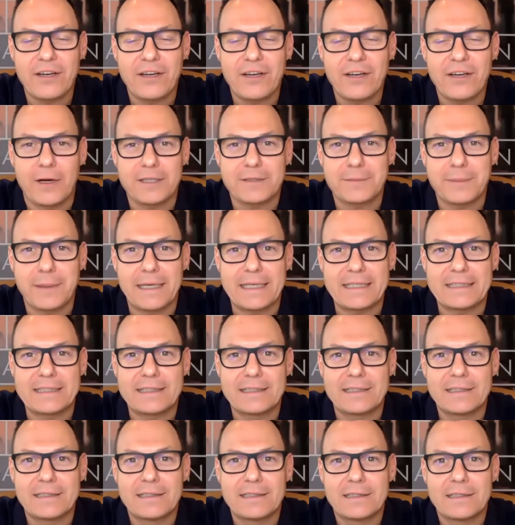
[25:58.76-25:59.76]
park
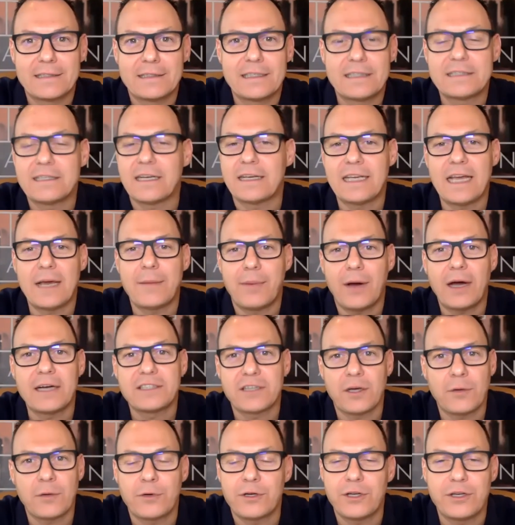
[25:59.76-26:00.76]
space. She's like, yeah, but I
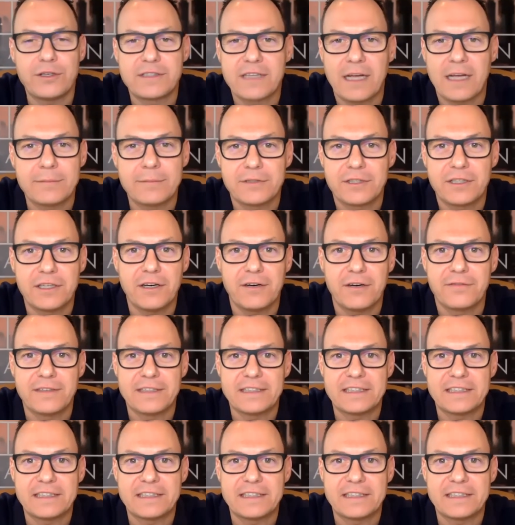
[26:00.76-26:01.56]
don't want you to come to the office.